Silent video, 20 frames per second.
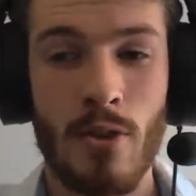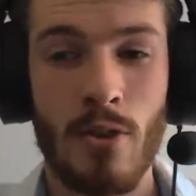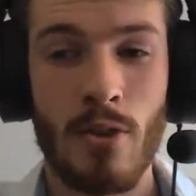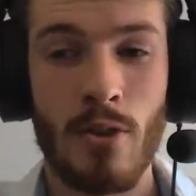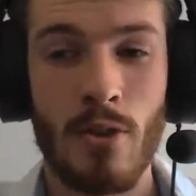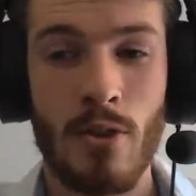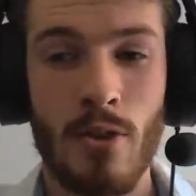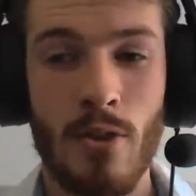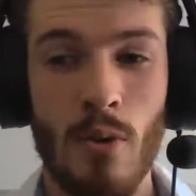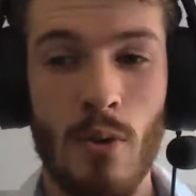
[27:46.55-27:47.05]

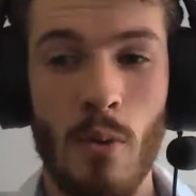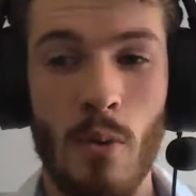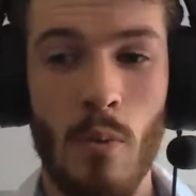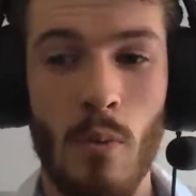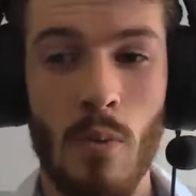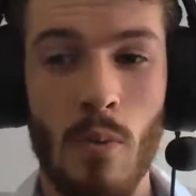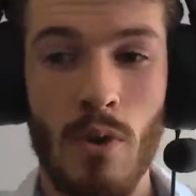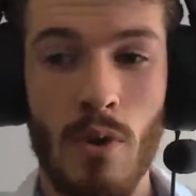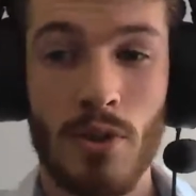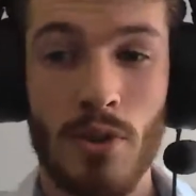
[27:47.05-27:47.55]
What
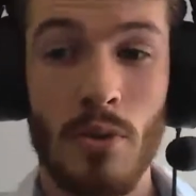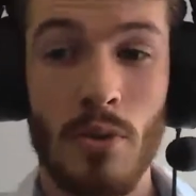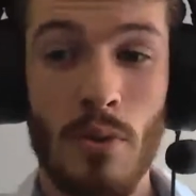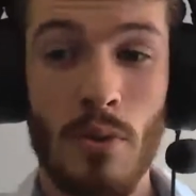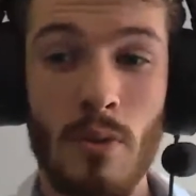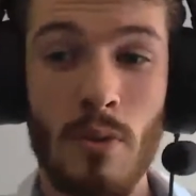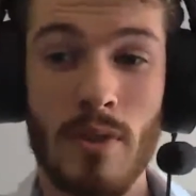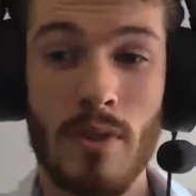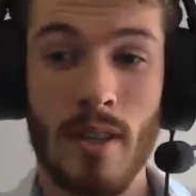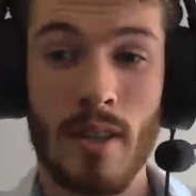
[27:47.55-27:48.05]

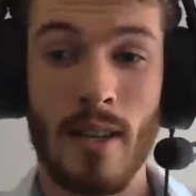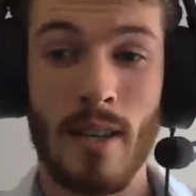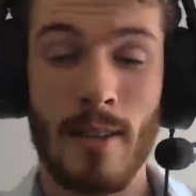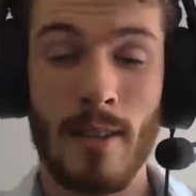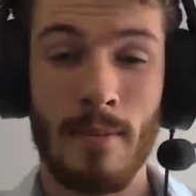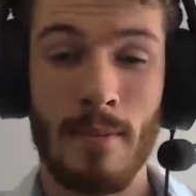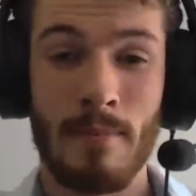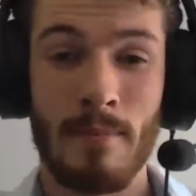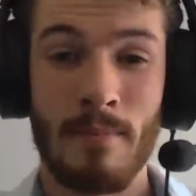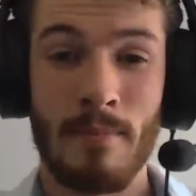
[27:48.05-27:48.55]
order
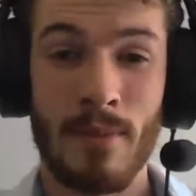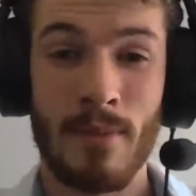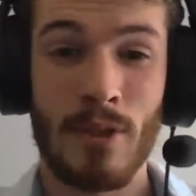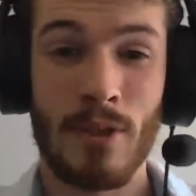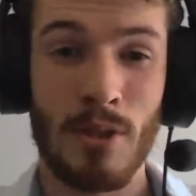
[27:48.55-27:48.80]
do